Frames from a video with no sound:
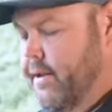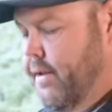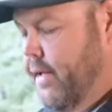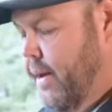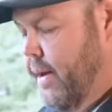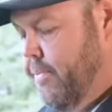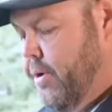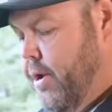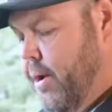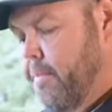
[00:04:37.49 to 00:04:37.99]
Then
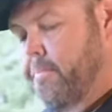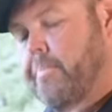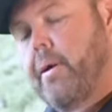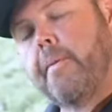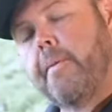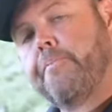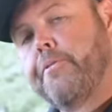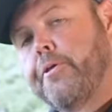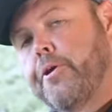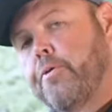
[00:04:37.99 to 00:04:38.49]
I'm gonna
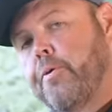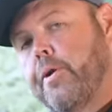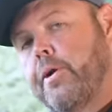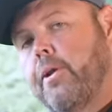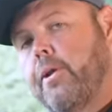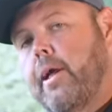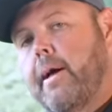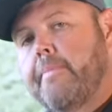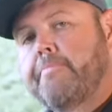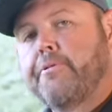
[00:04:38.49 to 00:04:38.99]
bump the
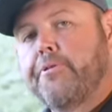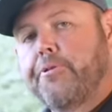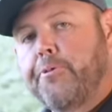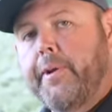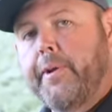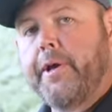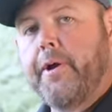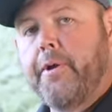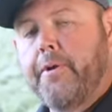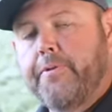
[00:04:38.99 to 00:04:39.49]
grill up to
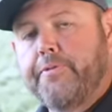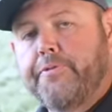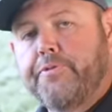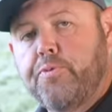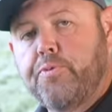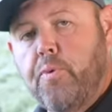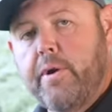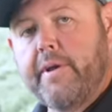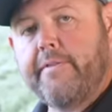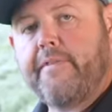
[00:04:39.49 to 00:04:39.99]

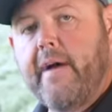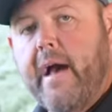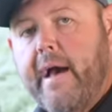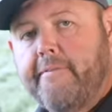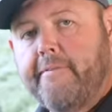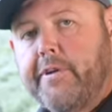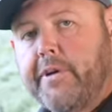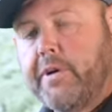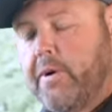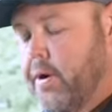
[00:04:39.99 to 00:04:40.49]

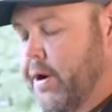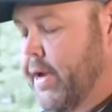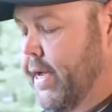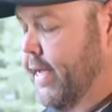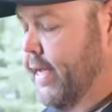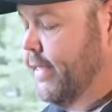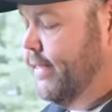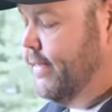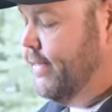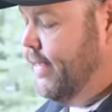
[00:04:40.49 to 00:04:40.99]
325
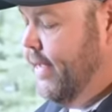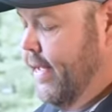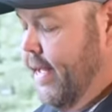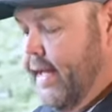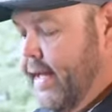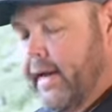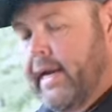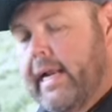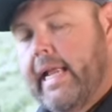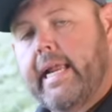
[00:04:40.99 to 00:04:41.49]
degrees,
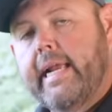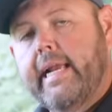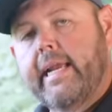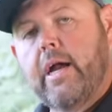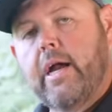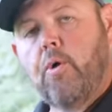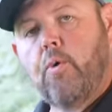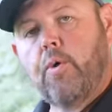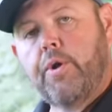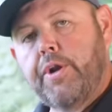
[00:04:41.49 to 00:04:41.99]
let it
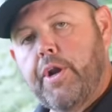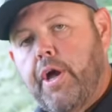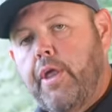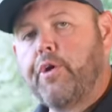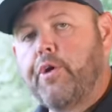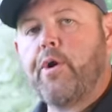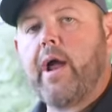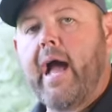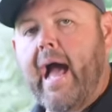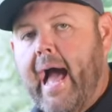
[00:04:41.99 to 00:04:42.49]
go
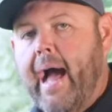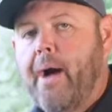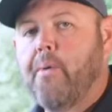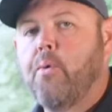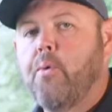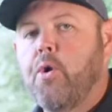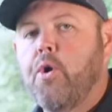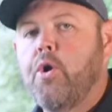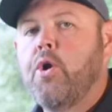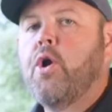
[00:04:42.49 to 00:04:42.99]
another
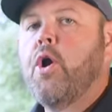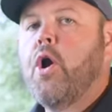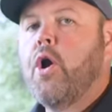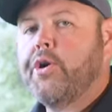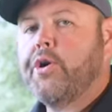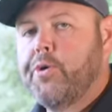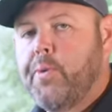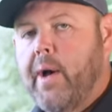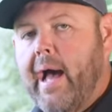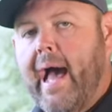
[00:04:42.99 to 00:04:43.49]
hour,
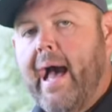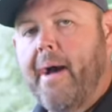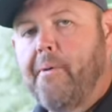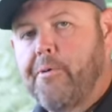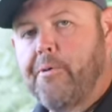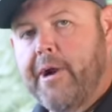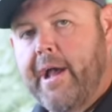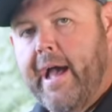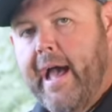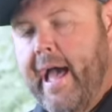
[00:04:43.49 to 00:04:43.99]
to an
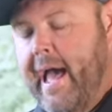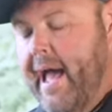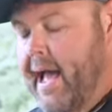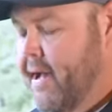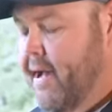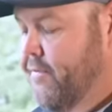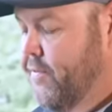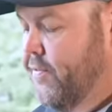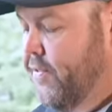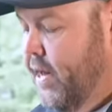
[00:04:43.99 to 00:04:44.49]
hour and a
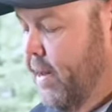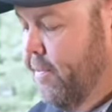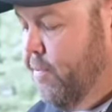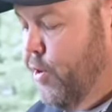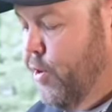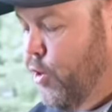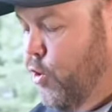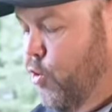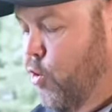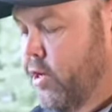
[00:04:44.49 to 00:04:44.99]
half, and then I'm
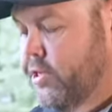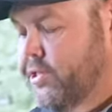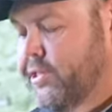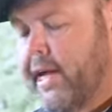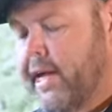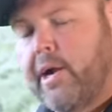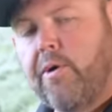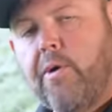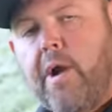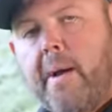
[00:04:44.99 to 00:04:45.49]
gonna crush
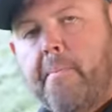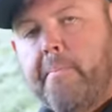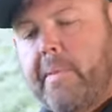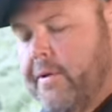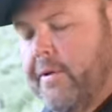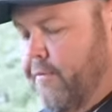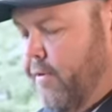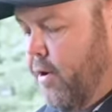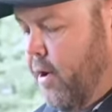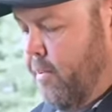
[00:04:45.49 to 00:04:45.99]
that ground
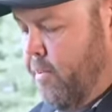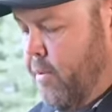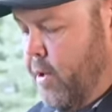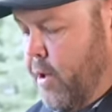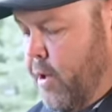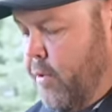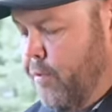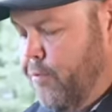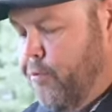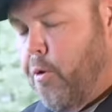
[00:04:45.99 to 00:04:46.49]
beef up,
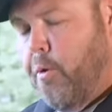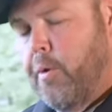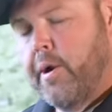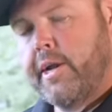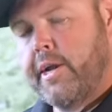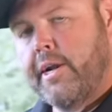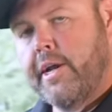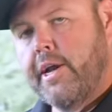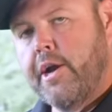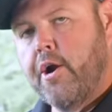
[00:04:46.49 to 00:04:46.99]
throw it
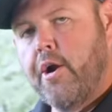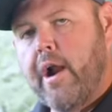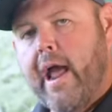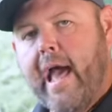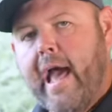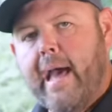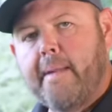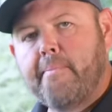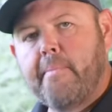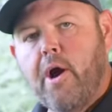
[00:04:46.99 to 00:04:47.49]
in here,
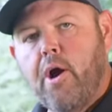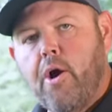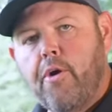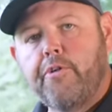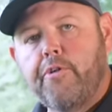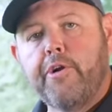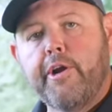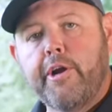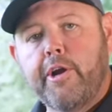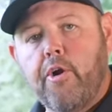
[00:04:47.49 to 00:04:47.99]
add my
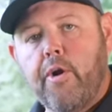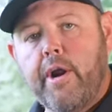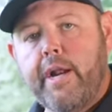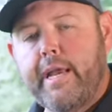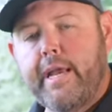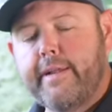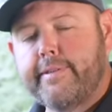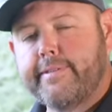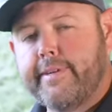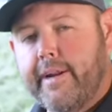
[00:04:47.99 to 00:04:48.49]
other
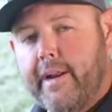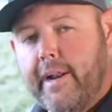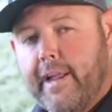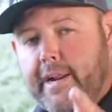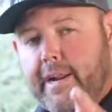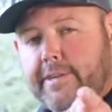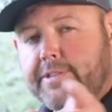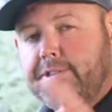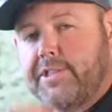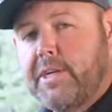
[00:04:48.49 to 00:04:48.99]
ingredients, and let
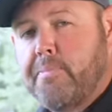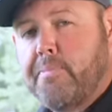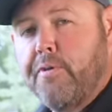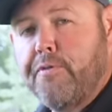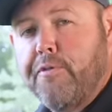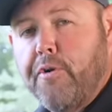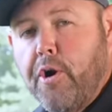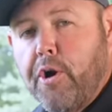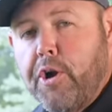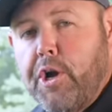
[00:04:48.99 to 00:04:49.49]
it simmer
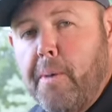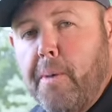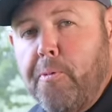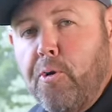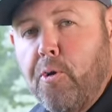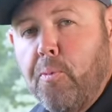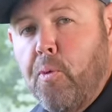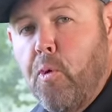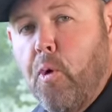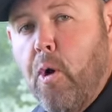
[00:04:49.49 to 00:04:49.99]
for a
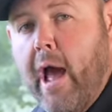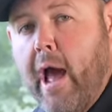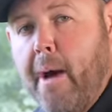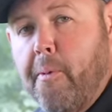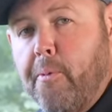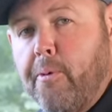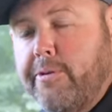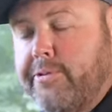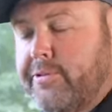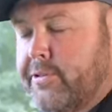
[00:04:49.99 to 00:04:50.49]
couple of more
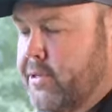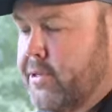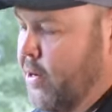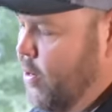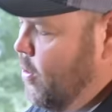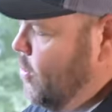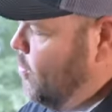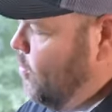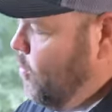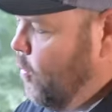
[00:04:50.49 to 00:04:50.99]
hours.
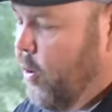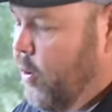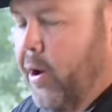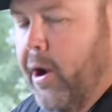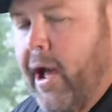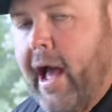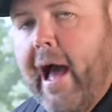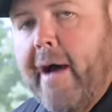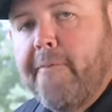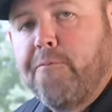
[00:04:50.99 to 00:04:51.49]
We're
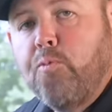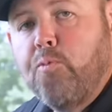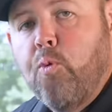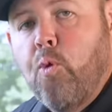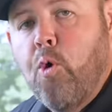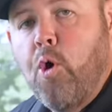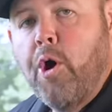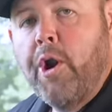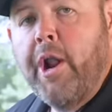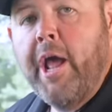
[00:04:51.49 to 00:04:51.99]
gonna have
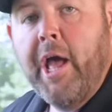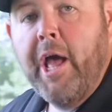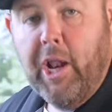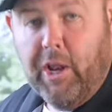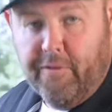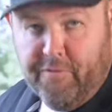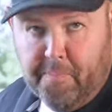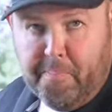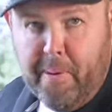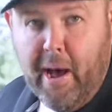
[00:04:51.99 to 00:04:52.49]
one hell
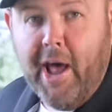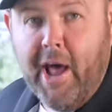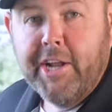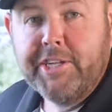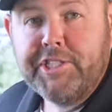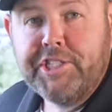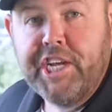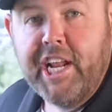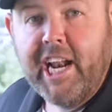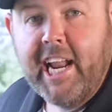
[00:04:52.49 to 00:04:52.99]
of a pot
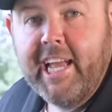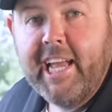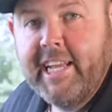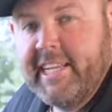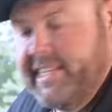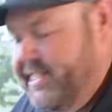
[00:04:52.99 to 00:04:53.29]
of chili.